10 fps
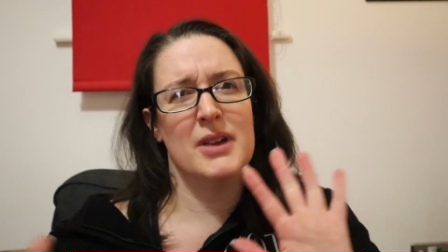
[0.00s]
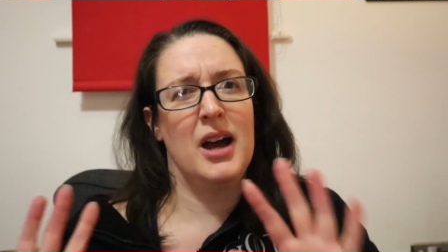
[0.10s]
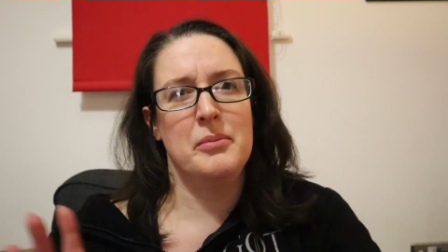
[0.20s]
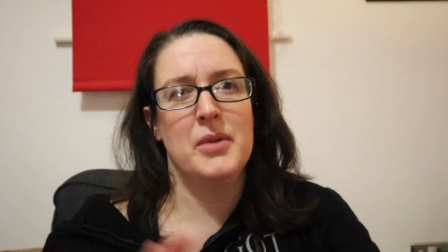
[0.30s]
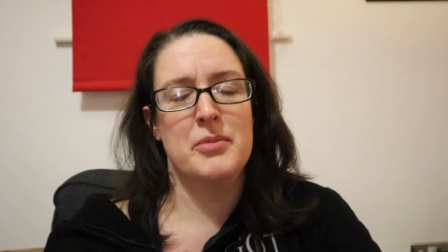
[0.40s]

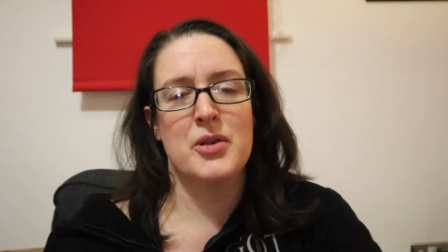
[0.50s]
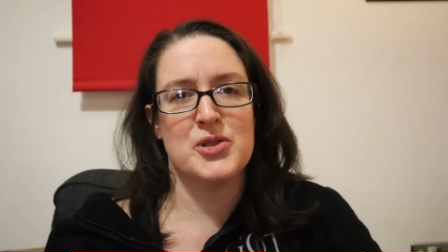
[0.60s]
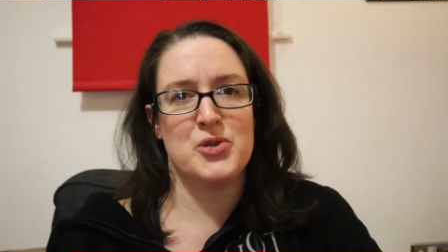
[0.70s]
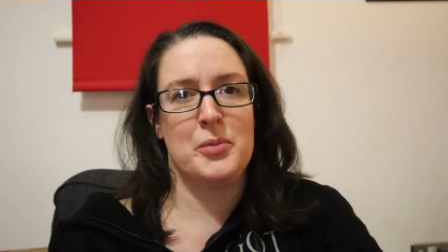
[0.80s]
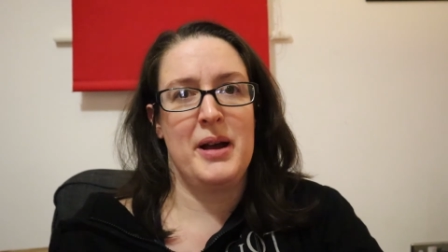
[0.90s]
I'm
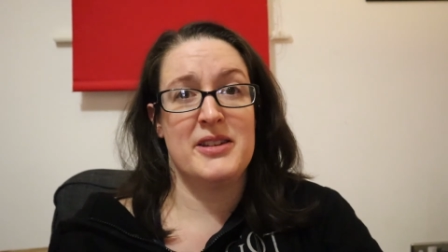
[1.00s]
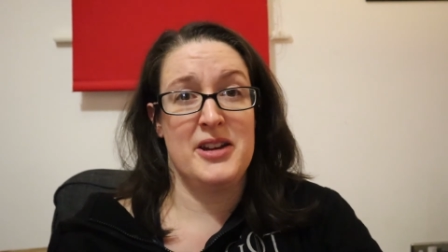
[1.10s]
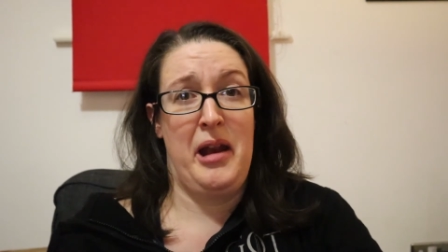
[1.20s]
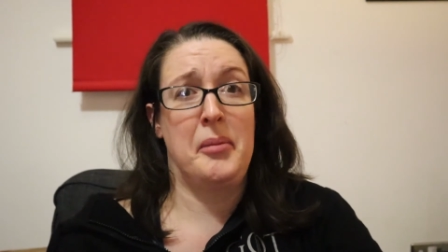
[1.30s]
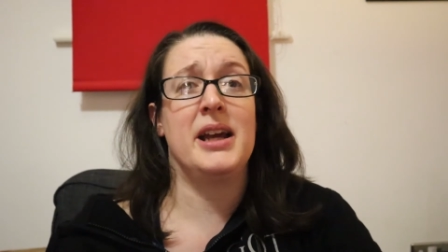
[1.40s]
not sure about the
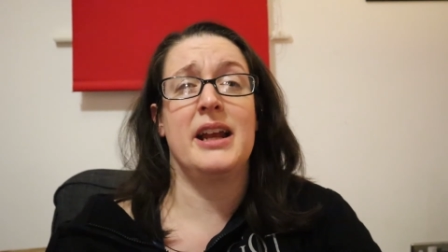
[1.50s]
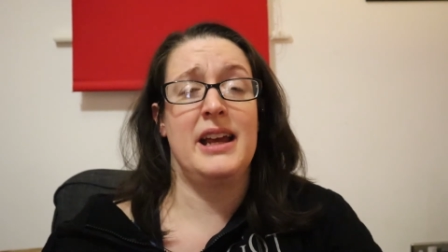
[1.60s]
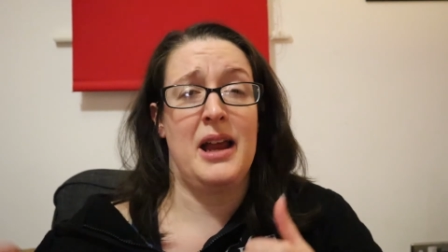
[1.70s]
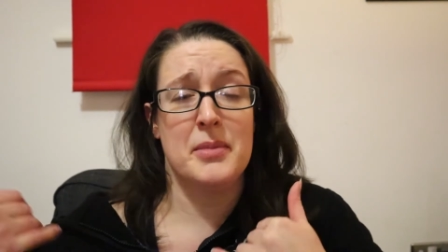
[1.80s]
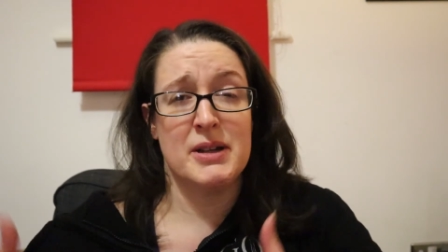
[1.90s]
dynamic, and
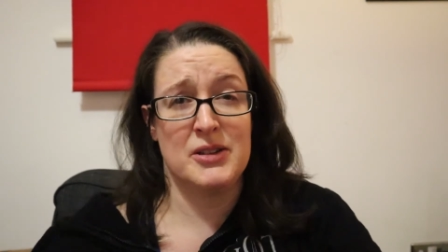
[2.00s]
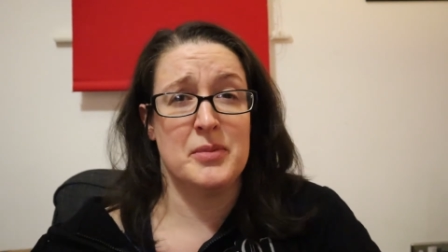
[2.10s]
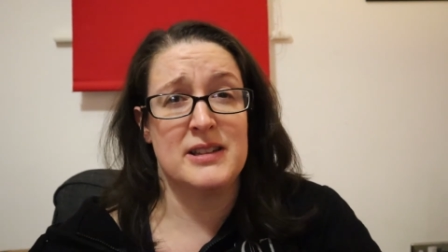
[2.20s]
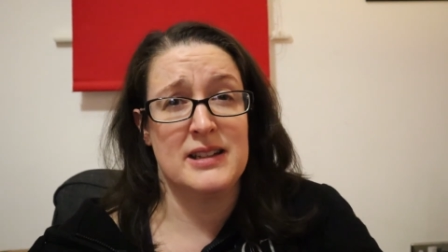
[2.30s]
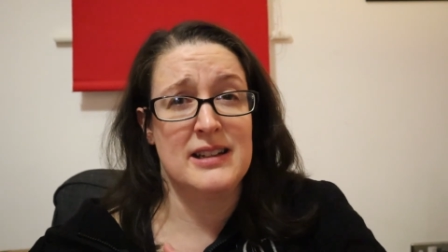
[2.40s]
again, because
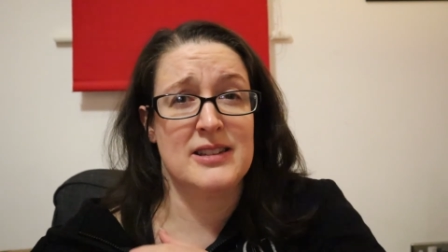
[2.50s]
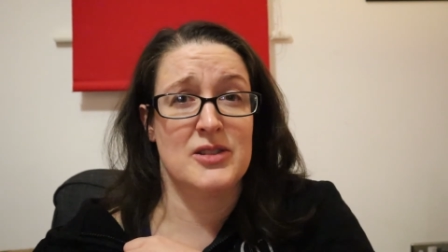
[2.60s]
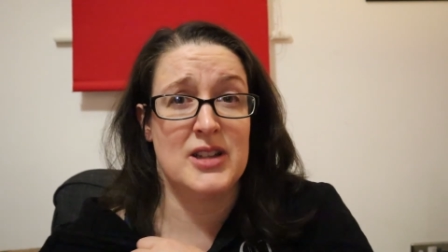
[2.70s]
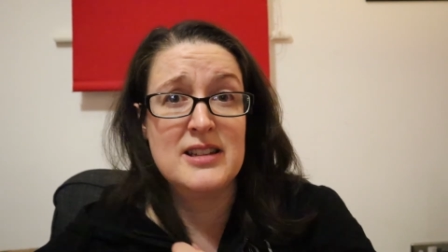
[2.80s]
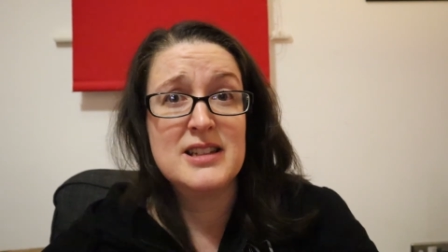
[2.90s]
my skin is
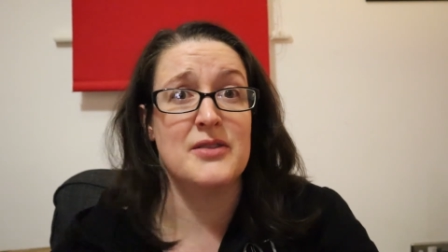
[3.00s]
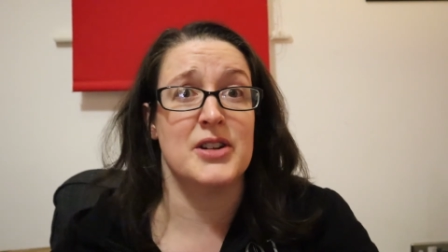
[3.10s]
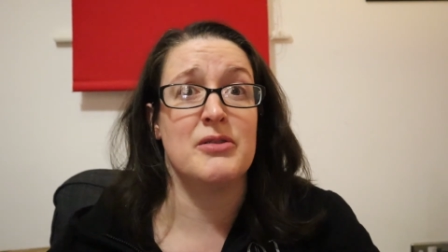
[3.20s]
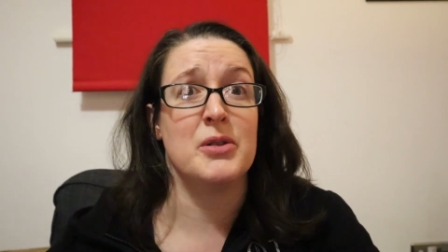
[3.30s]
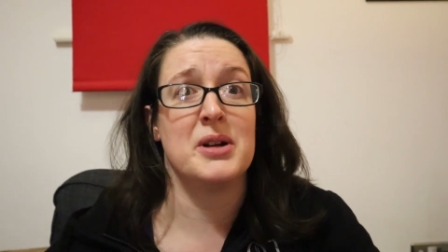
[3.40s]
so sensitive, I
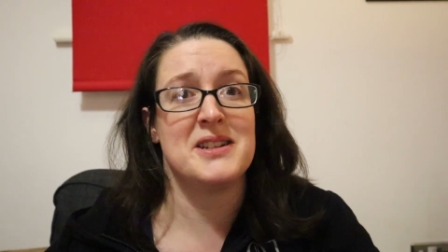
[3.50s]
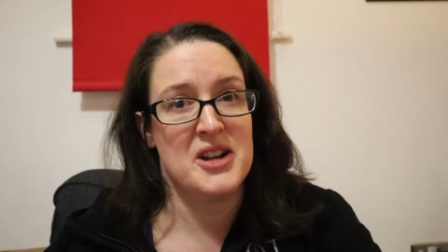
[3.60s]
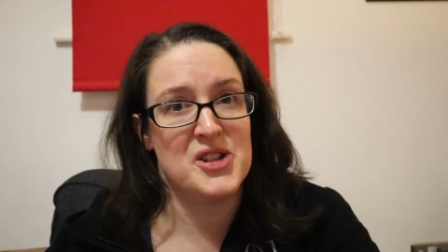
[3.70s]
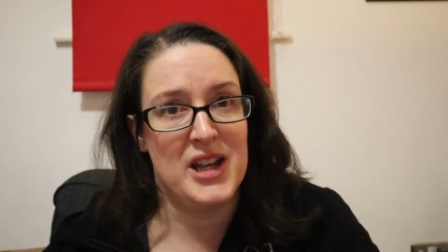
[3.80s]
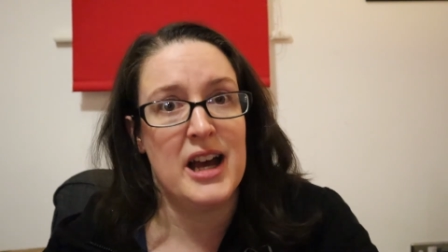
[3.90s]
don't really want to
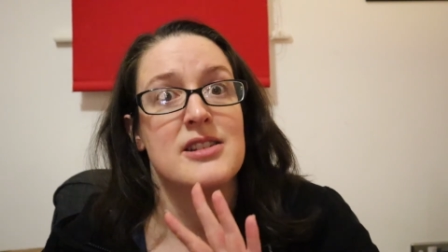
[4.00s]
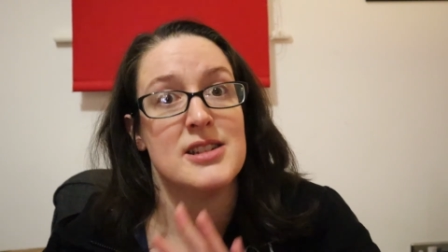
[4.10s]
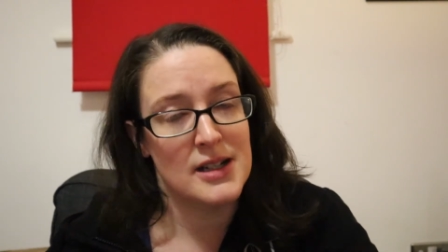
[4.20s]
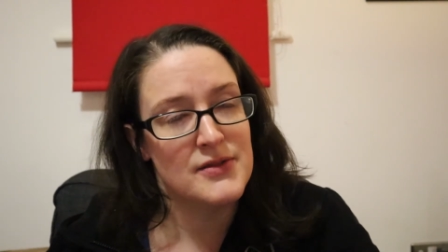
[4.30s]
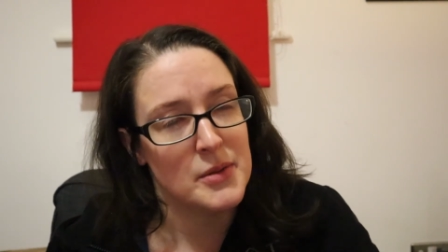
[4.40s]
touch that
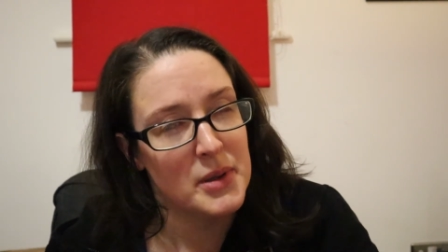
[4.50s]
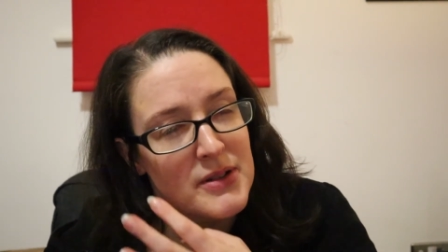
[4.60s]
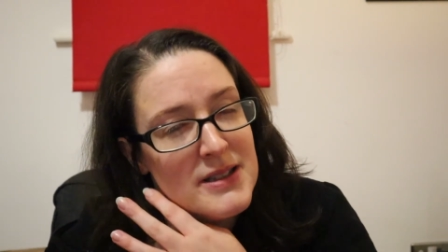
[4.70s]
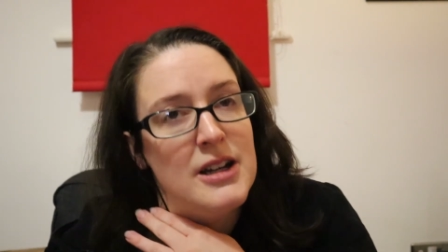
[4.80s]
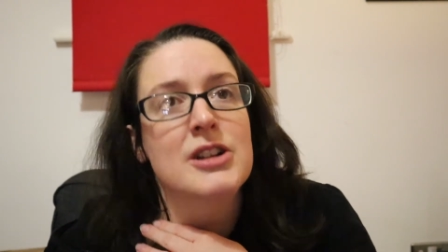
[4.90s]
until I've done my
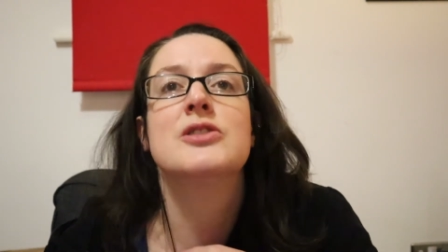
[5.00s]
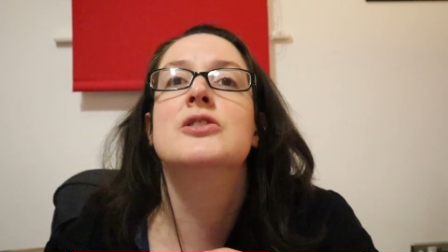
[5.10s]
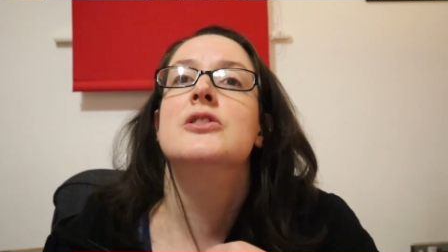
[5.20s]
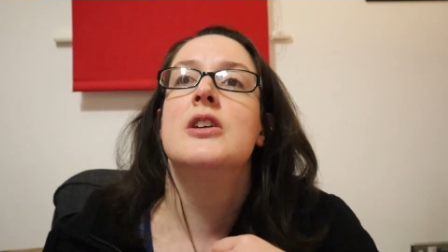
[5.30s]
research.